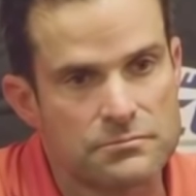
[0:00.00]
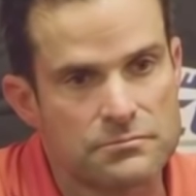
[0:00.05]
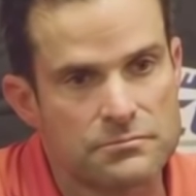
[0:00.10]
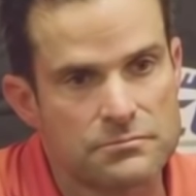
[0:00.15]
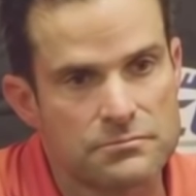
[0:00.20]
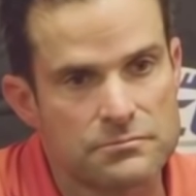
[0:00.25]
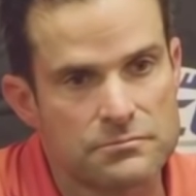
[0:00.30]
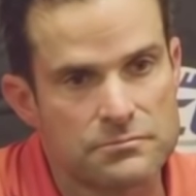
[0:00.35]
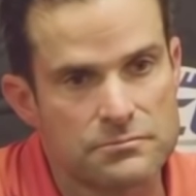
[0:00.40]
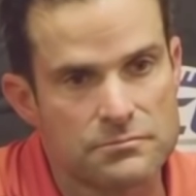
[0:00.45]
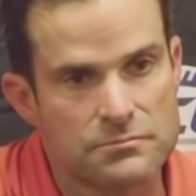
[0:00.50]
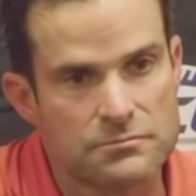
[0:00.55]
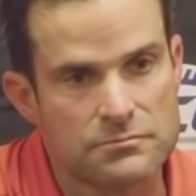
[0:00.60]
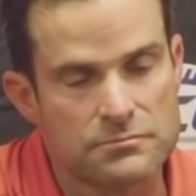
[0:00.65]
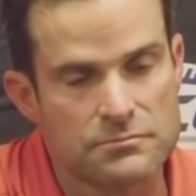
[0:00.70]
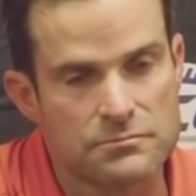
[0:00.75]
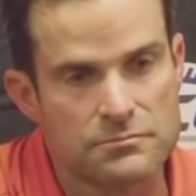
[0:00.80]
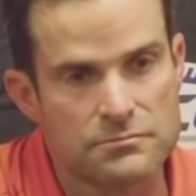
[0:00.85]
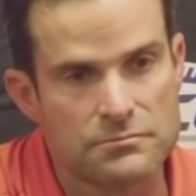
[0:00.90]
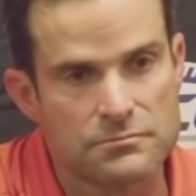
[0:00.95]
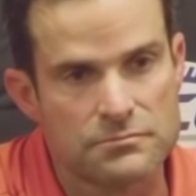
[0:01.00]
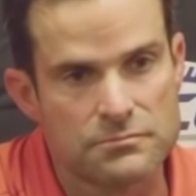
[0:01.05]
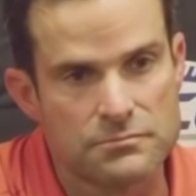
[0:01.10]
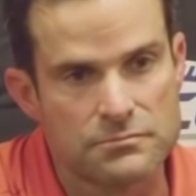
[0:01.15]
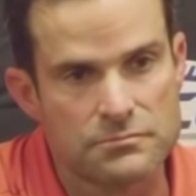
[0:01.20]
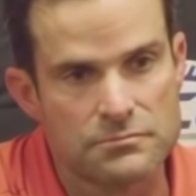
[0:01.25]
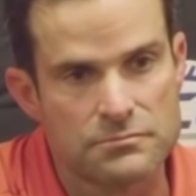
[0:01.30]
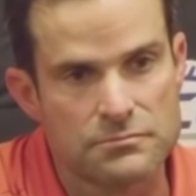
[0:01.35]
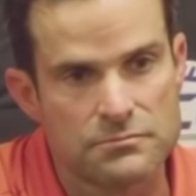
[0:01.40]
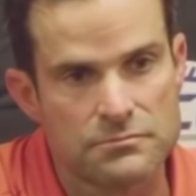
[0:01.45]
Um, I still
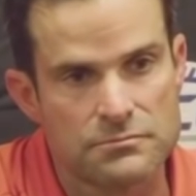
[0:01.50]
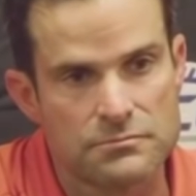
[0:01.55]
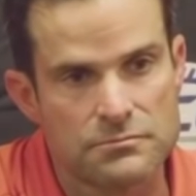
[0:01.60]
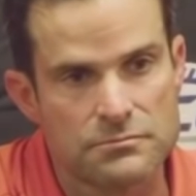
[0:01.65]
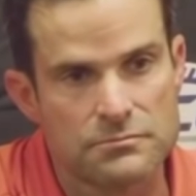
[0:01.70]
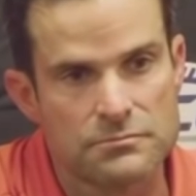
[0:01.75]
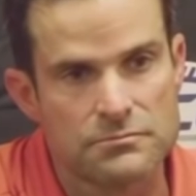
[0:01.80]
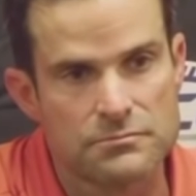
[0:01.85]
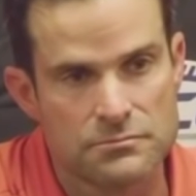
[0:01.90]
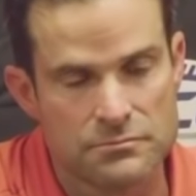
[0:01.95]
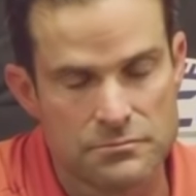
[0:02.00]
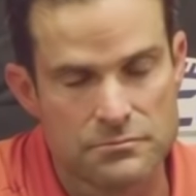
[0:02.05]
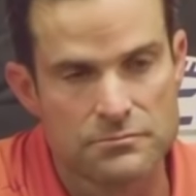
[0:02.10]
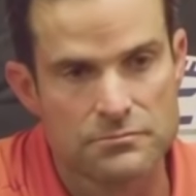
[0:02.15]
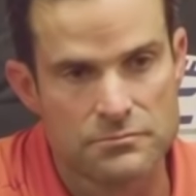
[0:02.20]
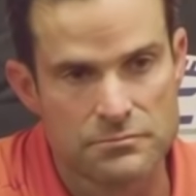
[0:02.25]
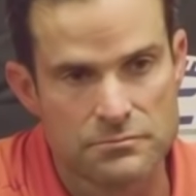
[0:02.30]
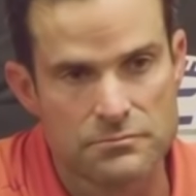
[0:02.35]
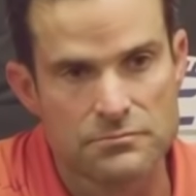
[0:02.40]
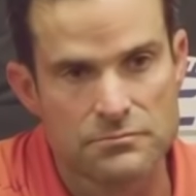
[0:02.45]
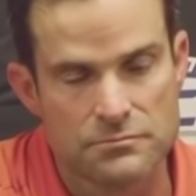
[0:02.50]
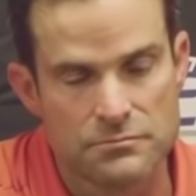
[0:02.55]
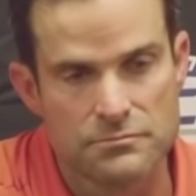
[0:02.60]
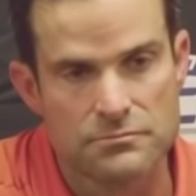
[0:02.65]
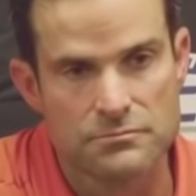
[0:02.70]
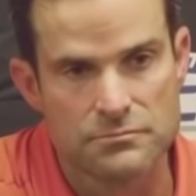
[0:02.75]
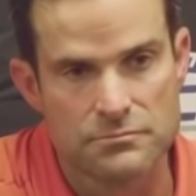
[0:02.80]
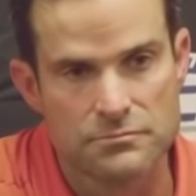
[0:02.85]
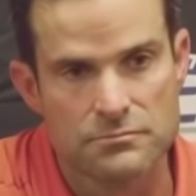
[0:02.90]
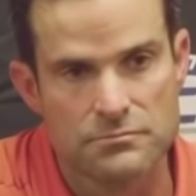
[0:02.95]
think there was like a turnover five minutes ago
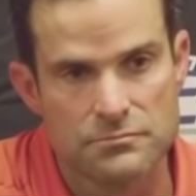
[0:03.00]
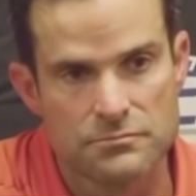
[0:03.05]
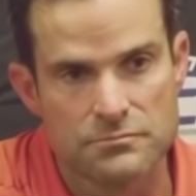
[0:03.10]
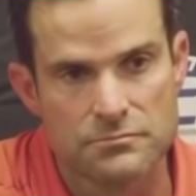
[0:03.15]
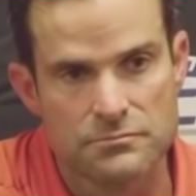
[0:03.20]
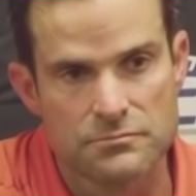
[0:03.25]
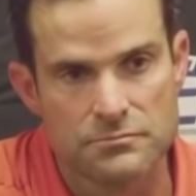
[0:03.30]
in that game.